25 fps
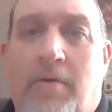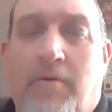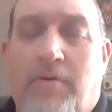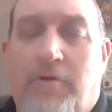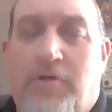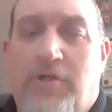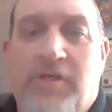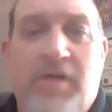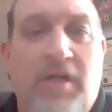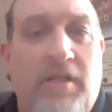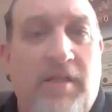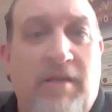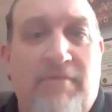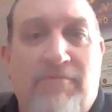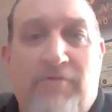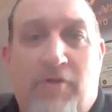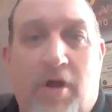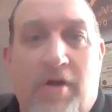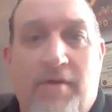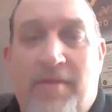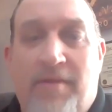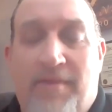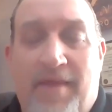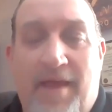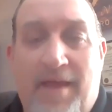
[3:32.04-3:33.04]
She's going to live
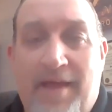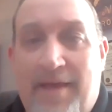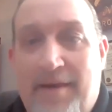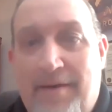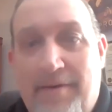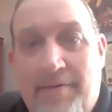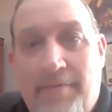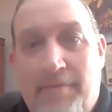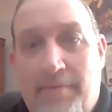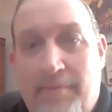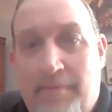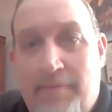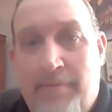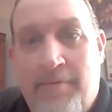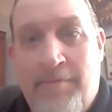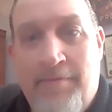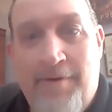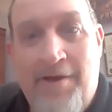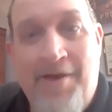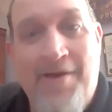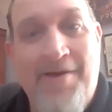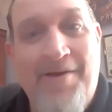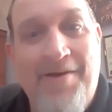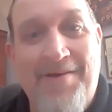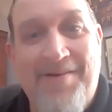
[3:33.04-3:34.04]
longer than that.
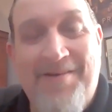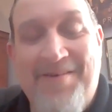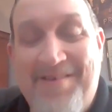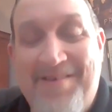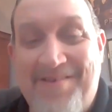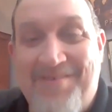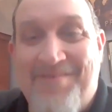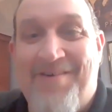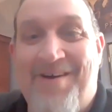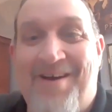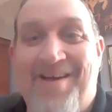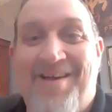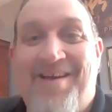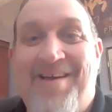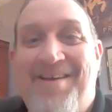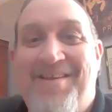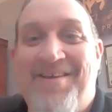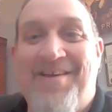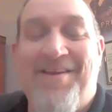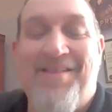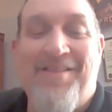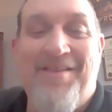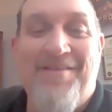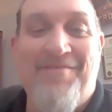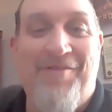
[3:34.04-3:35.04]
Right?
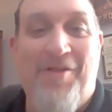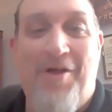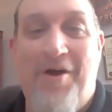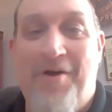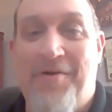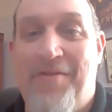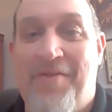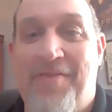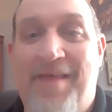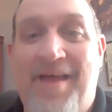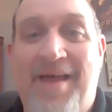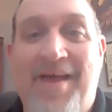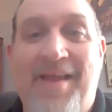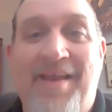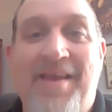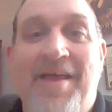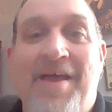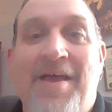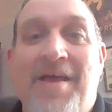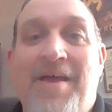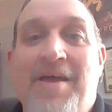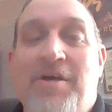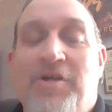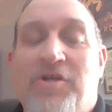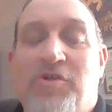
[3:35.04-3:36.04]
They're going to live longer than that.
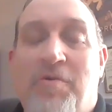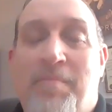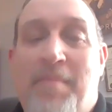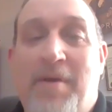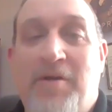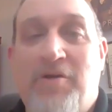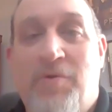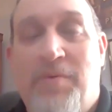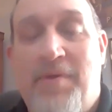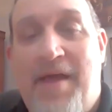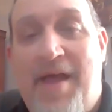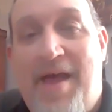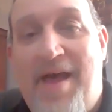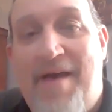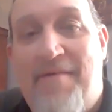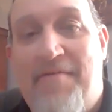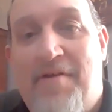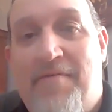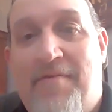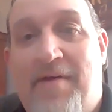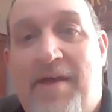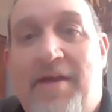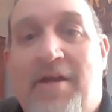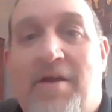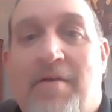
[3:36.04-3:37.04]
So make sure they have
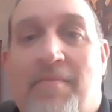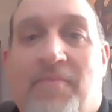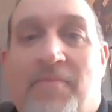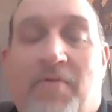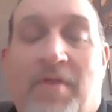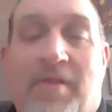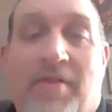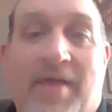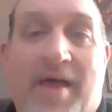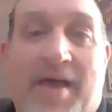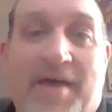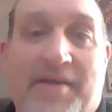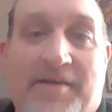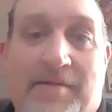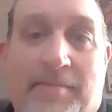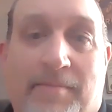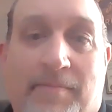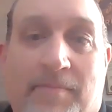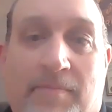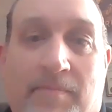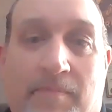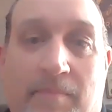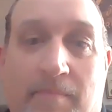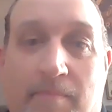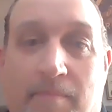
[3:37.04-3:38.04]
enough income for the last
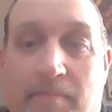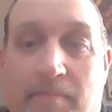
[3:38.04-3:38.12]
them,